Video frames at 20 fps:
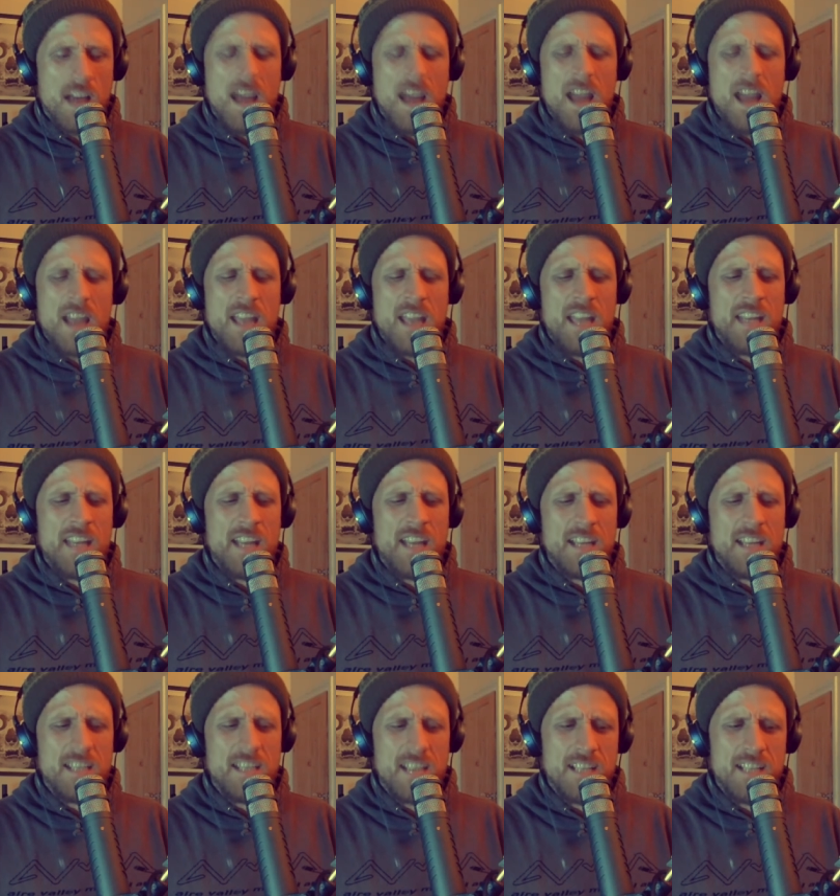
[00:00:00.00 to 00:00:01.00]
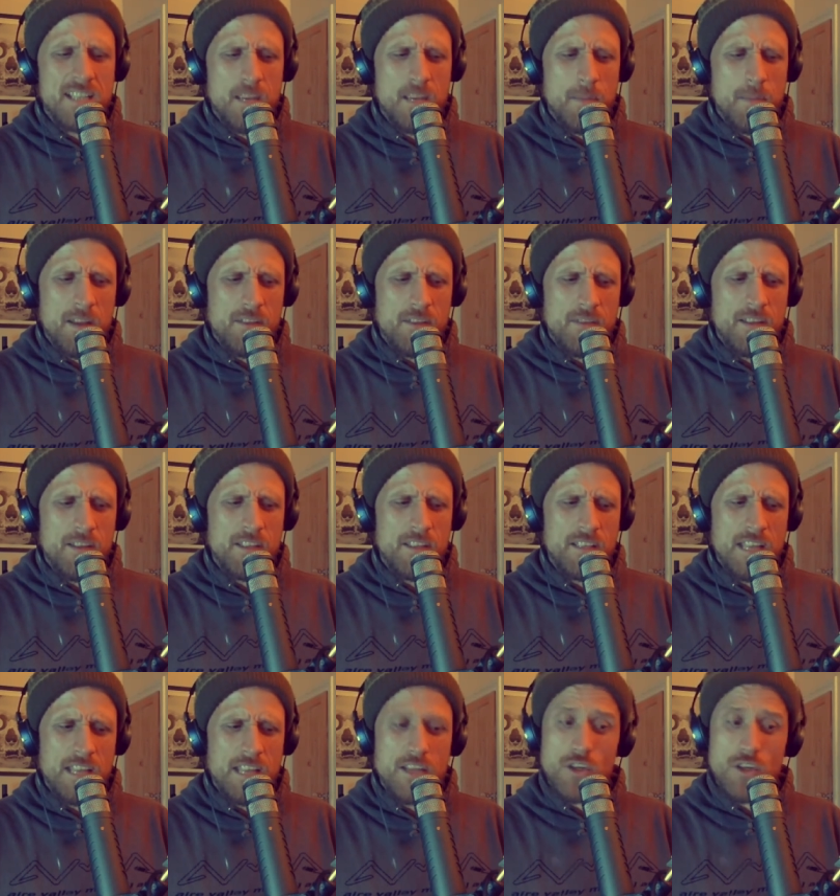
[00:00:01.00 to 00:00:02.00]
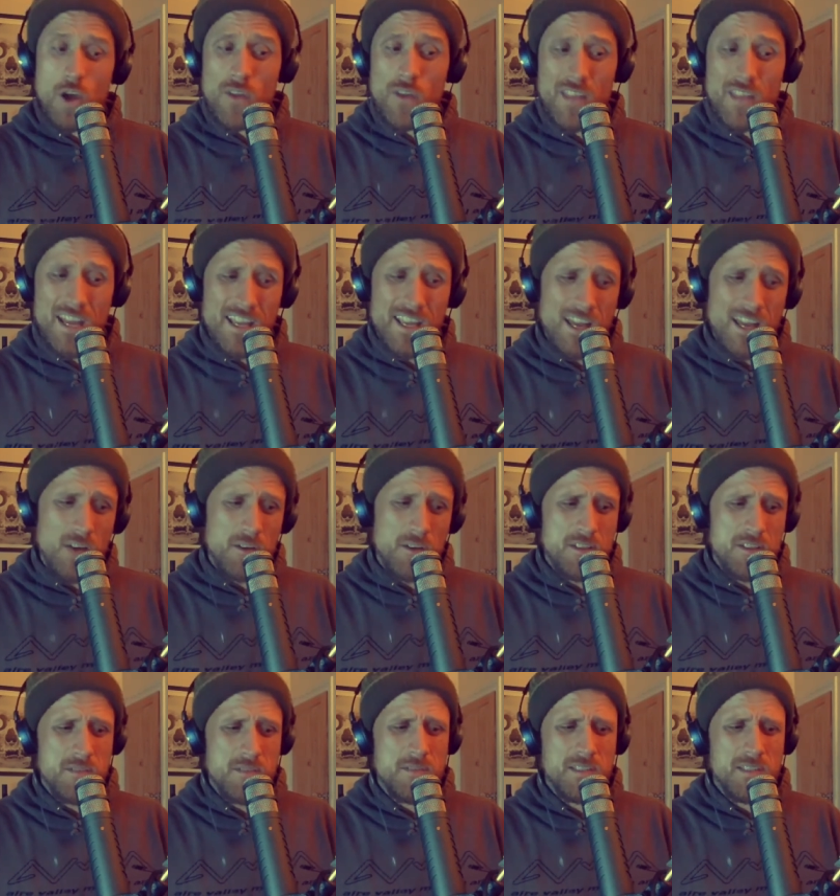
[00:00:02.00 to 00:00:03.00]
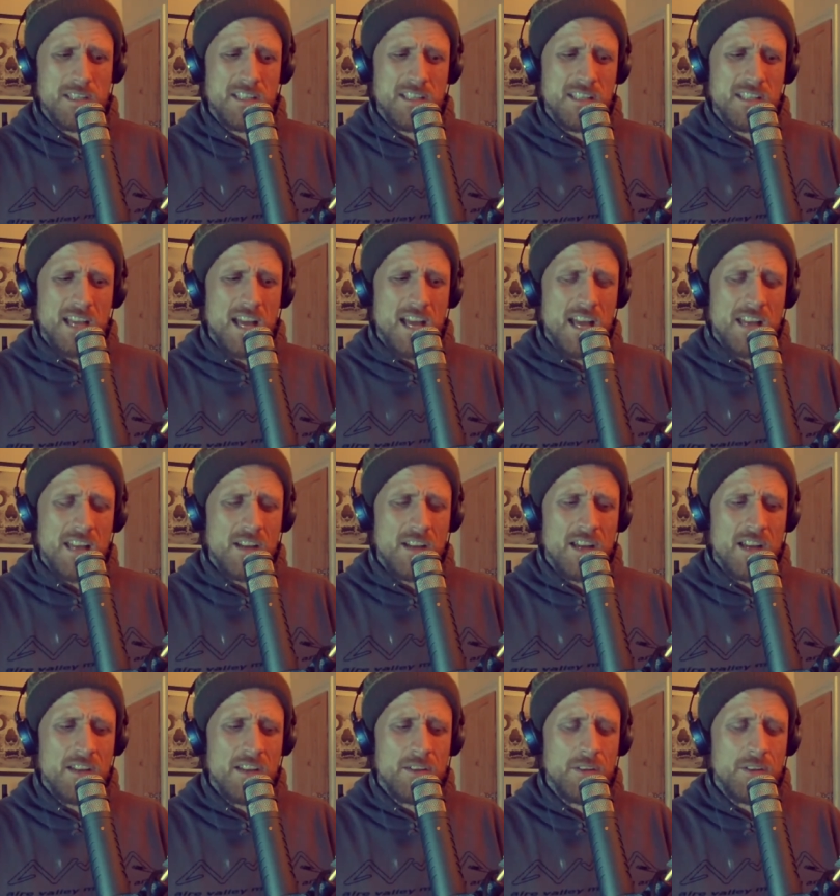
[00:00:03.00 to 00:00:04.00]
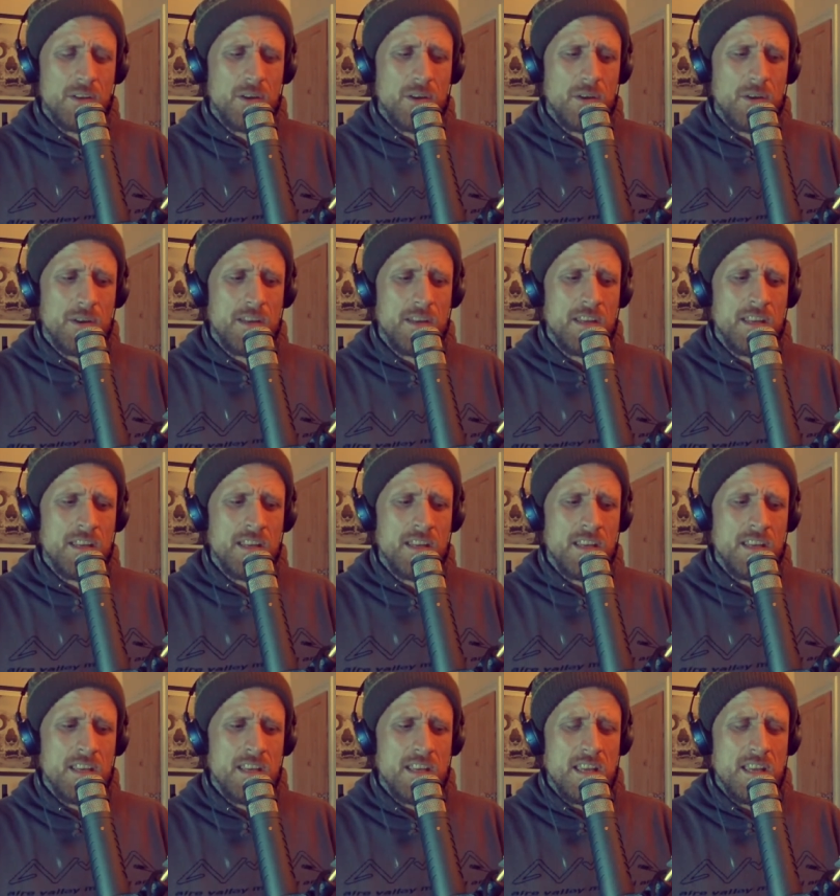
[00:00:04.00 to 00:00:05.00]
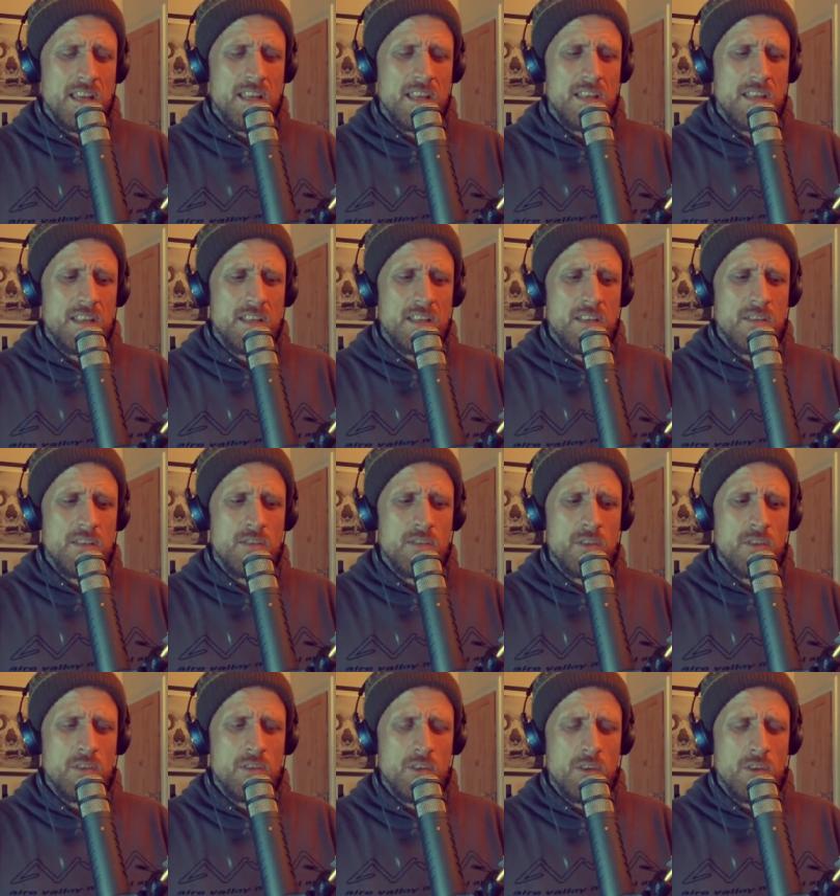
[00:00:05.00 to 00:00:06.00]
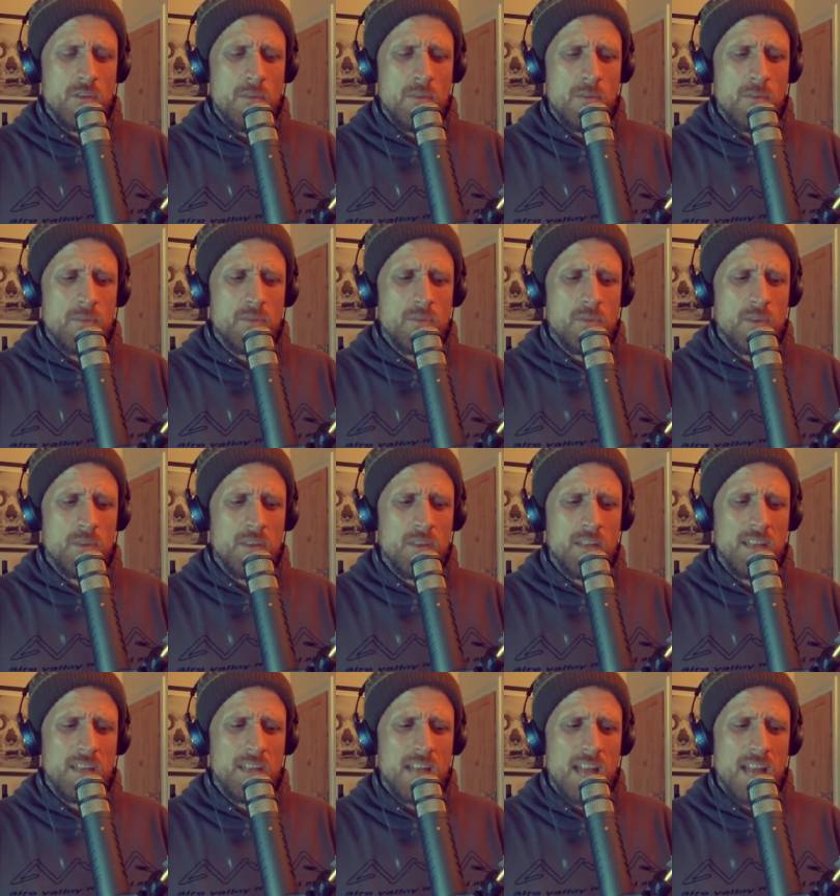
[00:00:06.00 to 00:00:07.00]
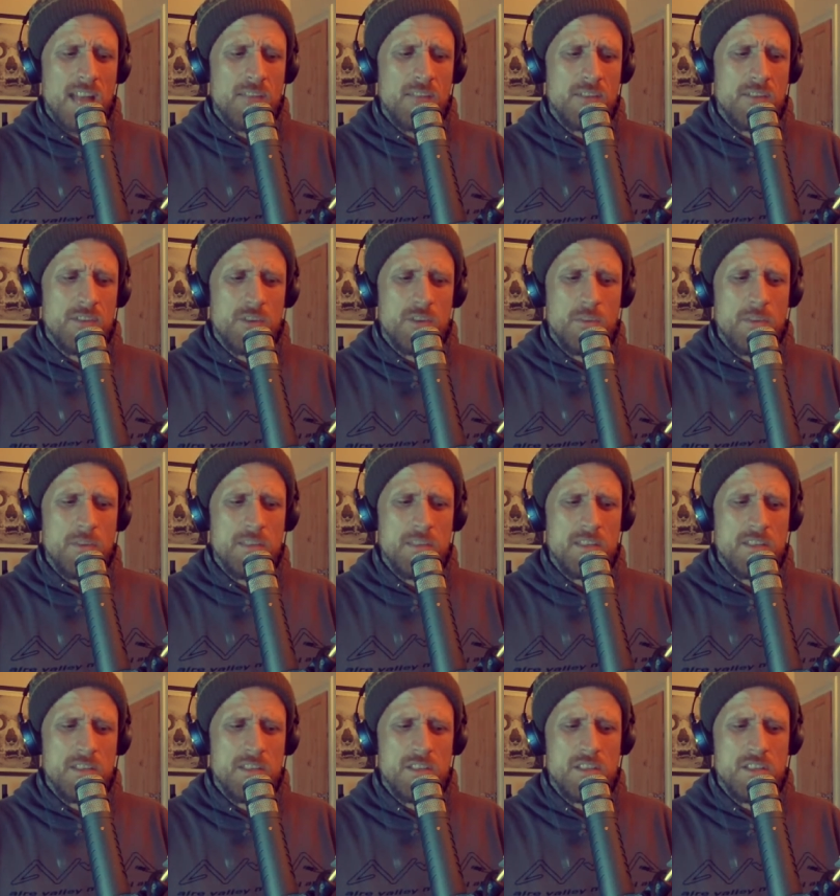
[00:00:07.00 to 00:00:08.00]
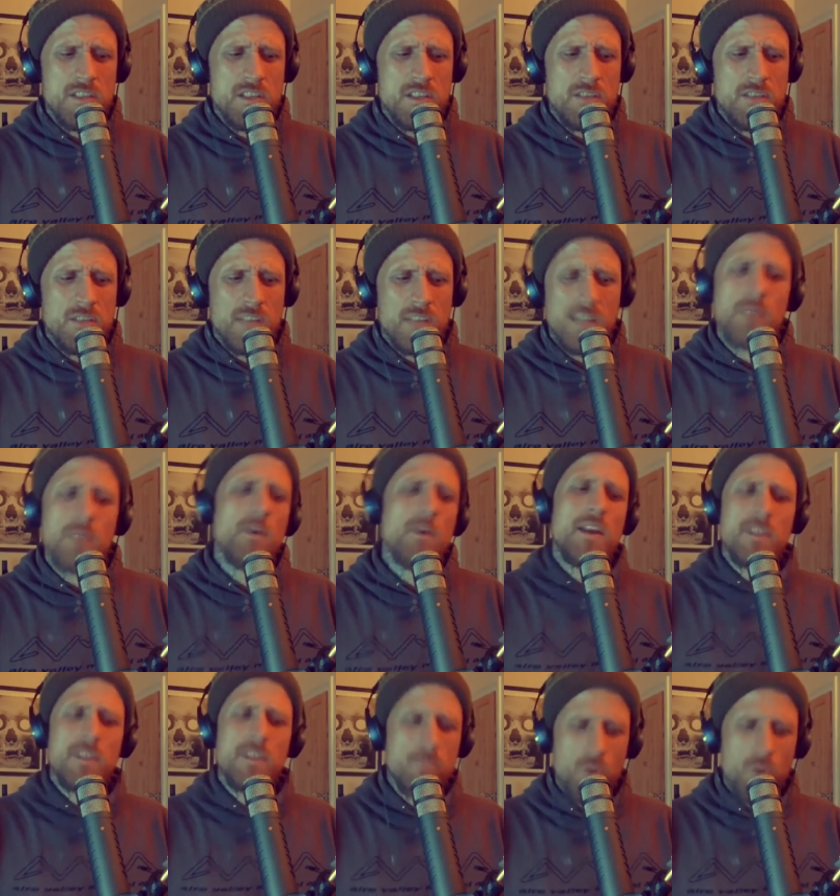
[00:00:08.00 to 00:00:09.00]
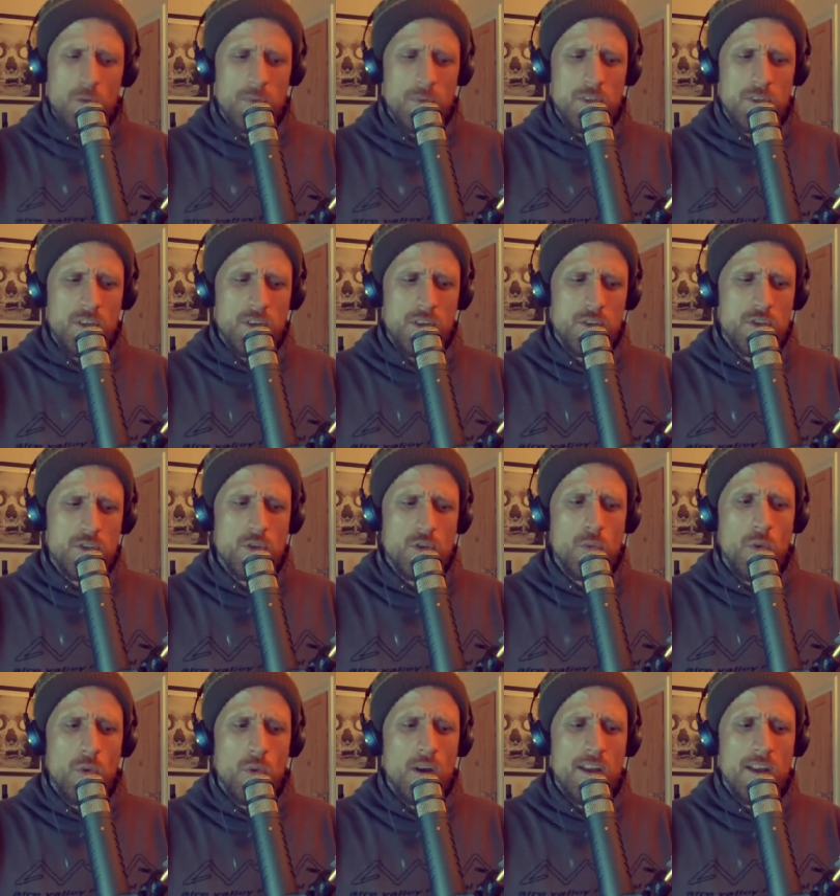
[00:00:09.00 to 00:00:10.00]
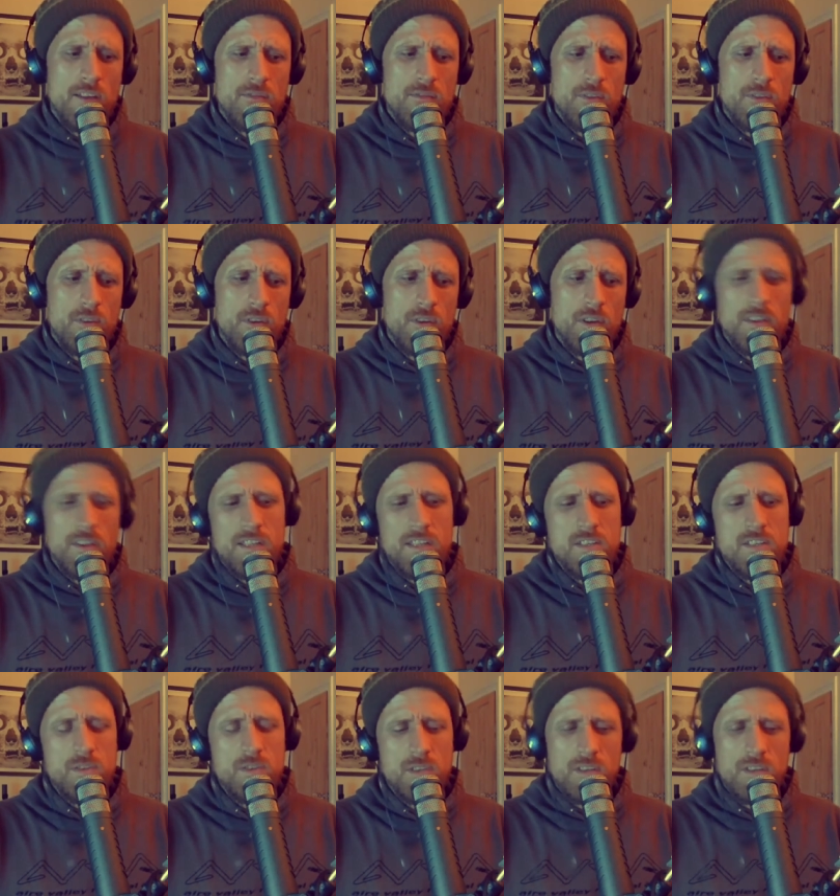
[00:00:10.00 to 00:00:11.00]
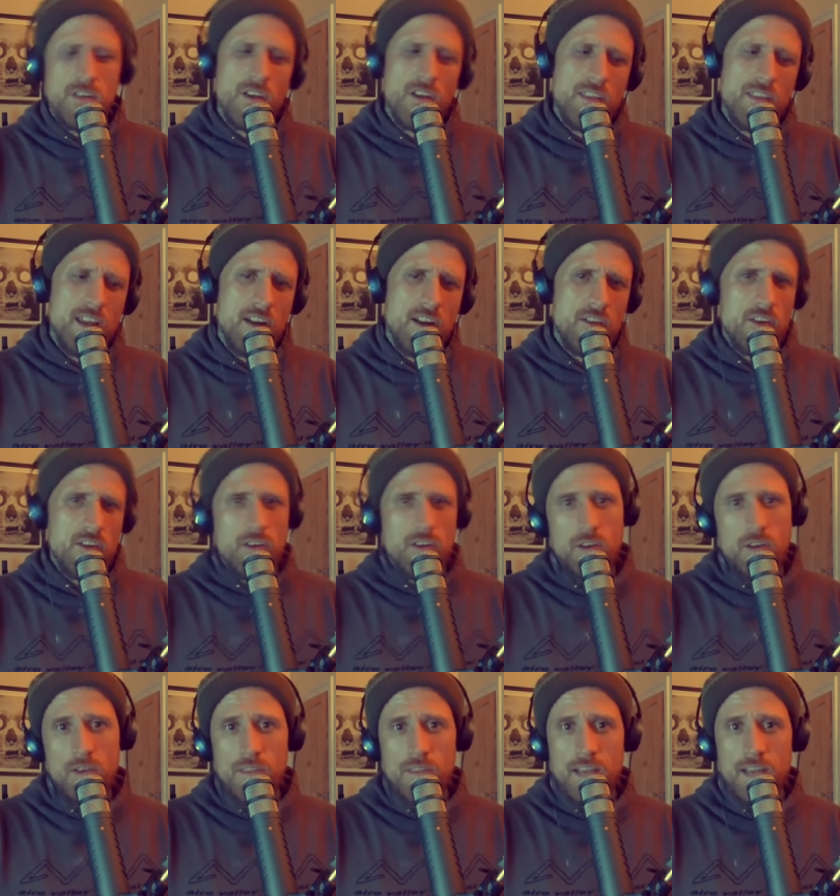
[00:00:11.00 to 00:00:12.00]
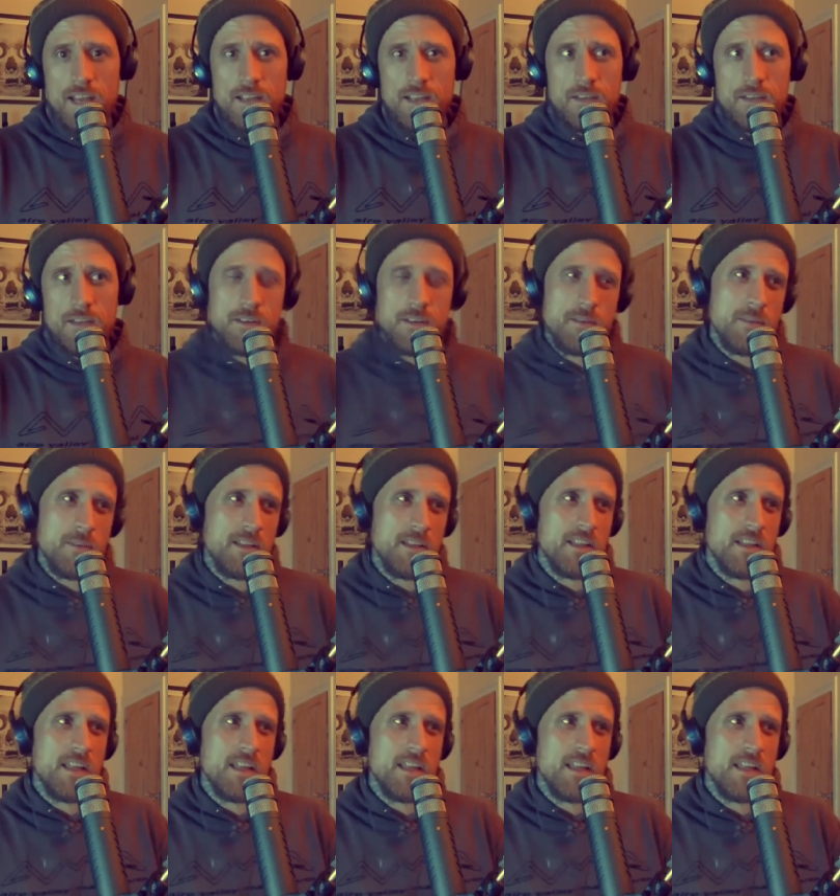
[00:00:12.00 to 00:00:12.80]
gaining anxiety about the fact that they're not there yet or something like that. I don't know. You've got to remember as well that life is so busy just in general anyway at the moment, you know. So what if you're not this or you're not there or you're not that, you know what I mean?